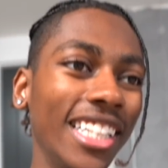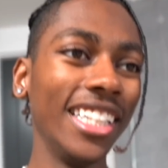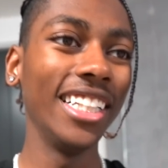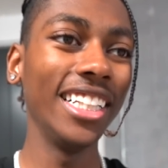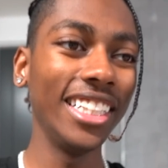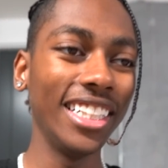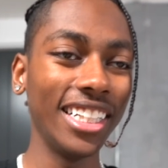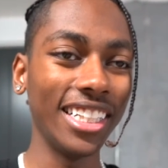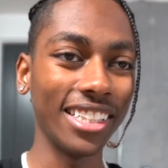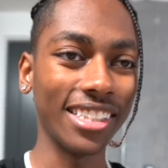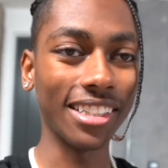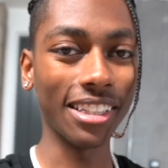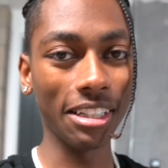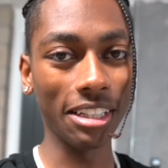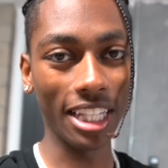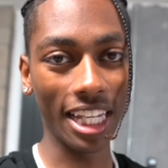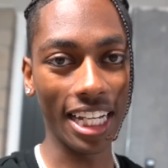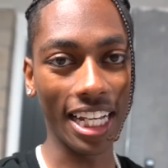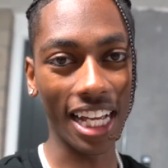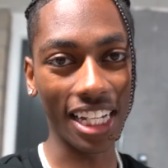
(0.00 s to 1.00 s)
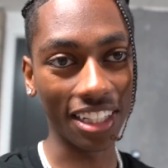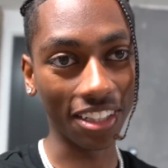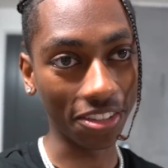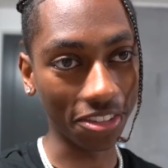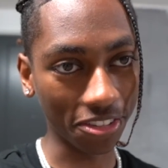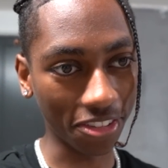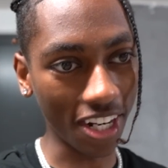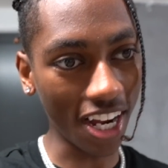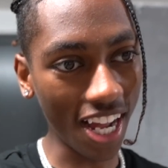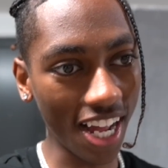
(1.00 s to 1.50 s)
Look at this. So uh, they got a
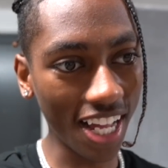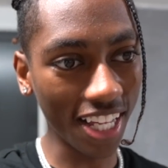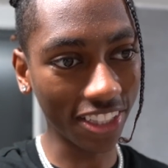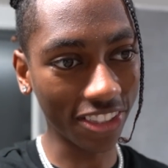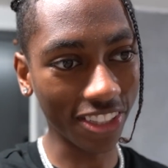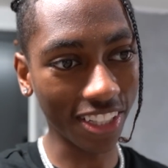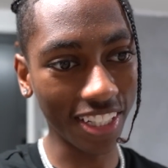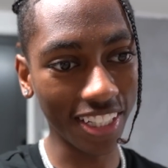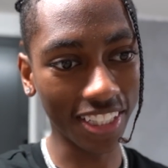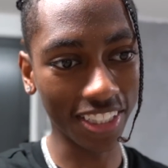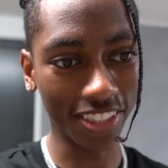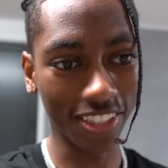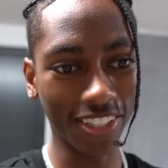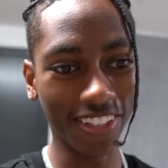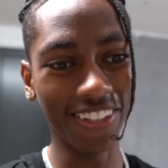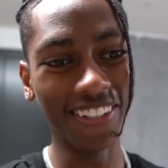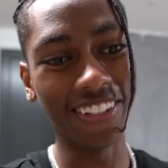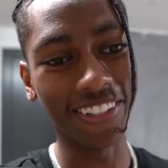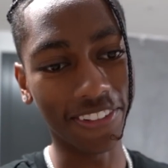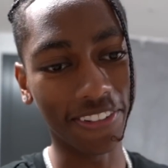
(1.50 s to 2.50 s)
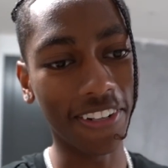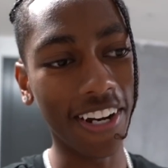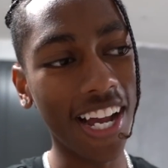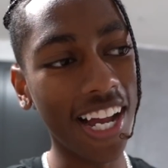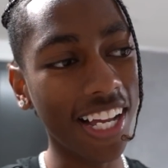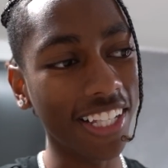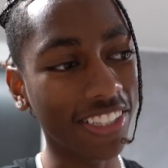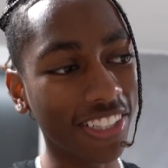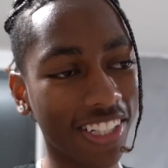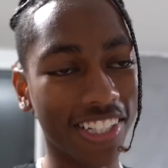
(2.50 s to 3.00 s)
garage in here too. A
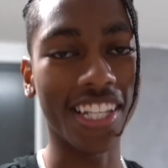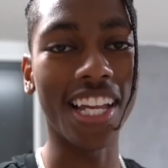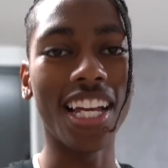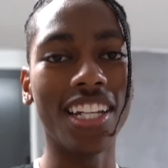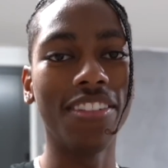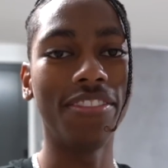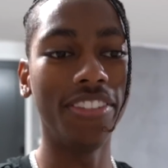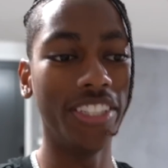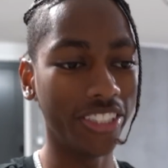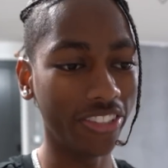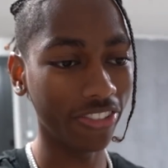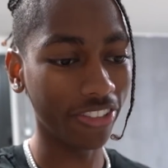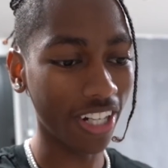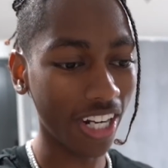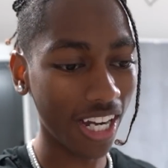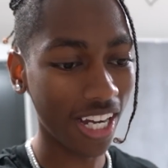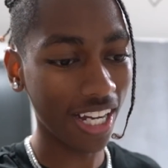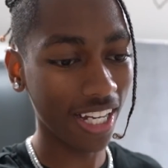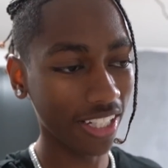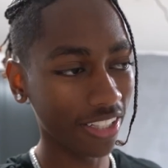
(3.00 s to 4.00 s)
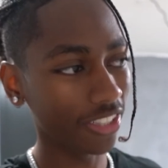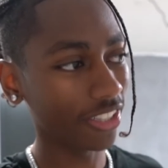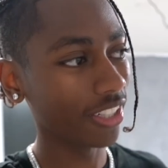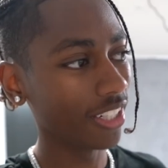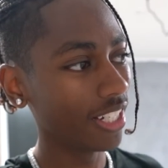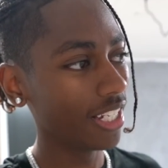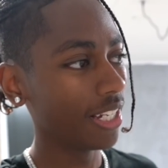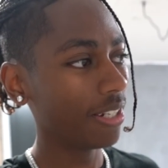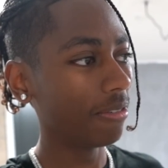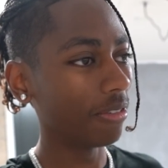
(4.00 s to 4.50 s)
garage inside of a garage,
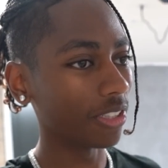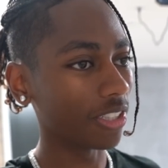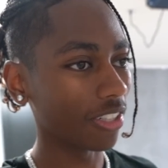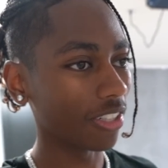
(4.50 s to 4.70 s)
That's which